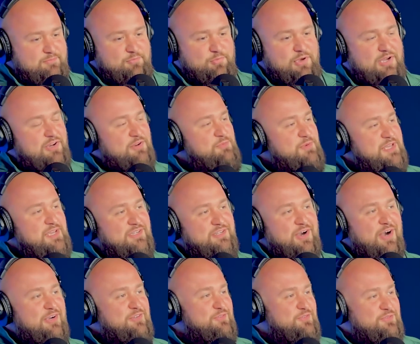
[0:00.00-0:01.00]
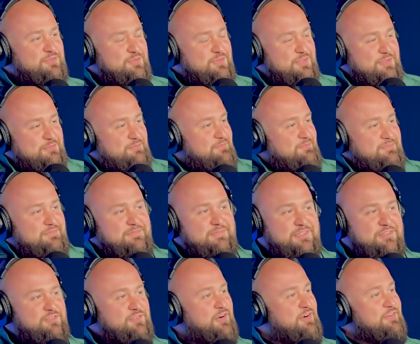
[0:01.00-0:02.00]
Plan to be at Cogswell for
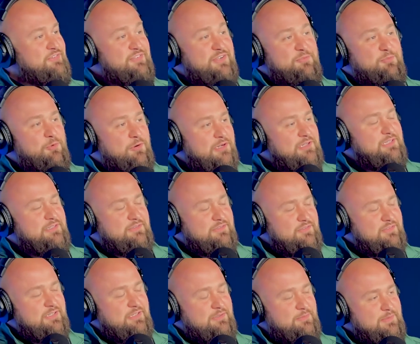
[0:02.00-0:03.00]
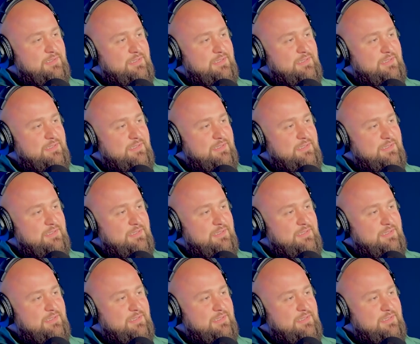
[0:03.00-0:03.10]
as long as I'm working. So